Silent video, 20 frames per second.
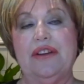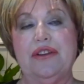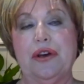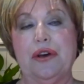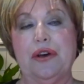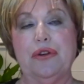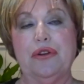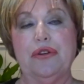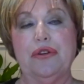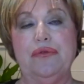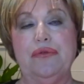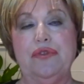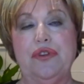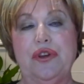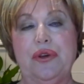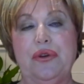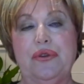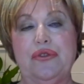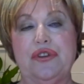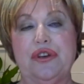don't
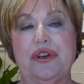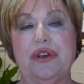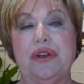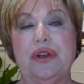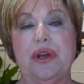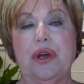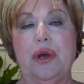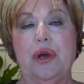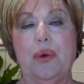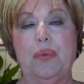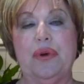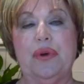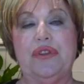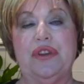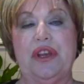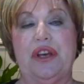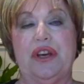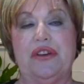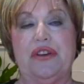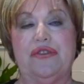confuse it with
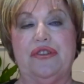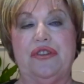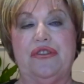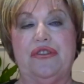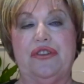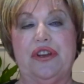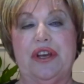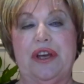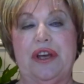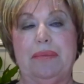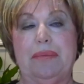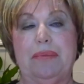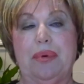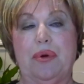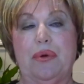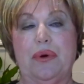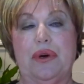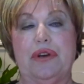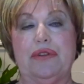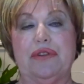the existing
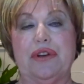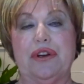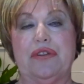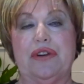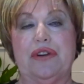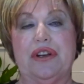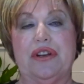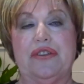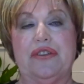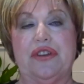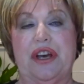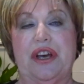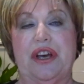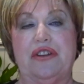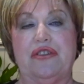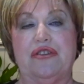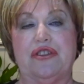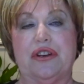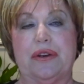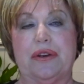employer
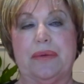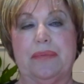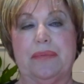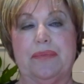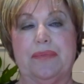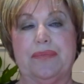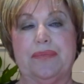accreditation.